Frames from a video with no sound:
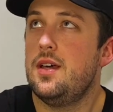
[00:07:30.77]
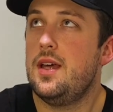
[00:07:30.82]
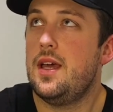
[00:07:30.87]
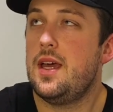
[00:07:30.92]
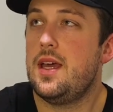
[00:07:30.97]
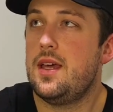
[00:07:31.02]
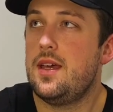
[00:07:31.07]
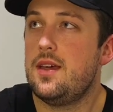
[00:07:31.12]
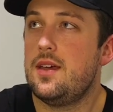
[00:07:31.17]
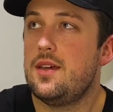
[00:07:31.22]

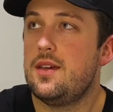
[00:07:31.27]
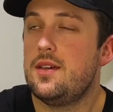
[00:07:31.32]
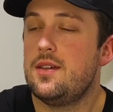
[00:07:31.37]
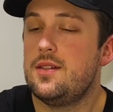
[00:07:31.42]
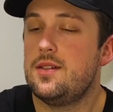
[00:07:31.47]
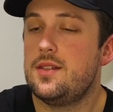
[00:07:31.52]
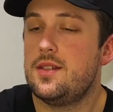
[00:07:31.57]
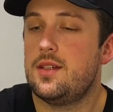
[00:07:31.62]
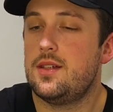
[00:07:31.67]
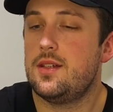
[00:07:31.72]

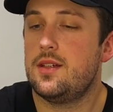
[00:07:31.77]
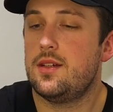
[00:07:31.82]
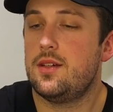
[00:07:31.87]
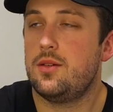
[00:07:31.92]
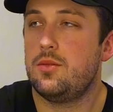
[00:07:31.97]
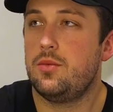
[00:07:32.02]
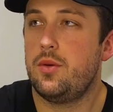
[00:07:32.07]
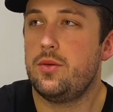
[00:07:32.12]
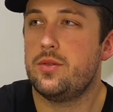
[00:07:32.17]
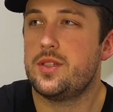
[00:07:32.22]
And
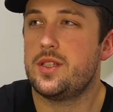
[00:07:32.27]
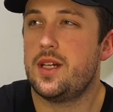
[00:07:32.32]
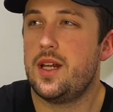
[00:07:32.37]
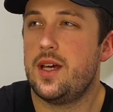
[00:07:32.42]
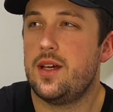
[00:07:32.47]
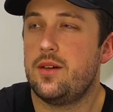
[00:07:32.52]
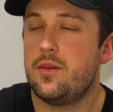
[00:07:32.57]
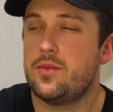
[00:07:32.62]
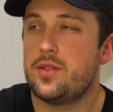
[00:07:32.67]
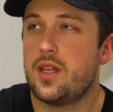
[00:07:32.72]
what was it
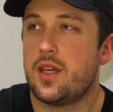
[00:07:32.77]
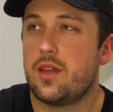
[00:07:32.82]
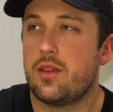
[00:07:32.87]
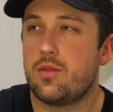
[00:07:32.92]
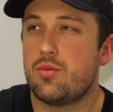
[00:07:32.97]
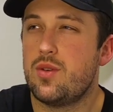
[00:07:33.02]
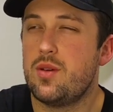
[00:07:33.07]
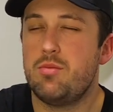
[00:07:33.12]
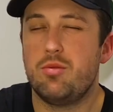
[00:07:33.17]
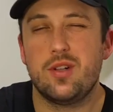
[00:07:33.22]
at? It's like a
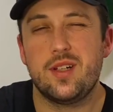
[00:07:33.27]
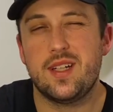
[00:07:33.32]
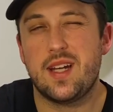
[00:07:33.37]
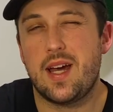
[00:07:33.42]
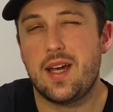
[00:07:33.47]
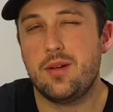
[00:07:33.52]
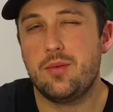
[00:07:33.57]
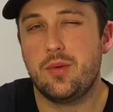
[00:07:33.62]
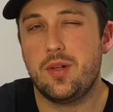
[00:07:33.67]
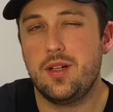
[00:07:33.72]

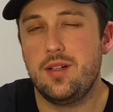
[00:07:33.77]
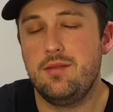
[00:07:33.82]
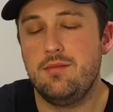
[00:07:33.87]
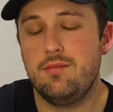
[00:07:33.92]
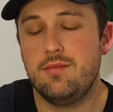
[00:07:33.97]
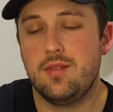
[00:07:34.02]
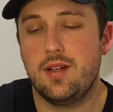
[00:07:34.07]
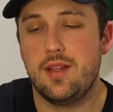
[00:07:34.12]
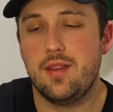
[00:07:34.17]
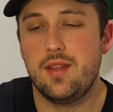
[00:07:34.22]
3.91,
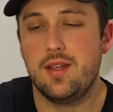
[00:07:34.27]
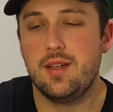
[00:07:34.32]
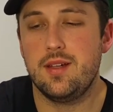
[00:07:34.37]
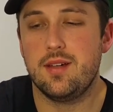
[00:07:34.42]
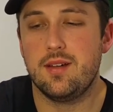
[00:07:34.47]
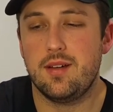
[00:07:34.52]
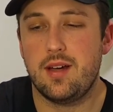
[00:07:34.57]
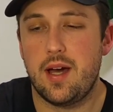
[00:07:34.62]
I think.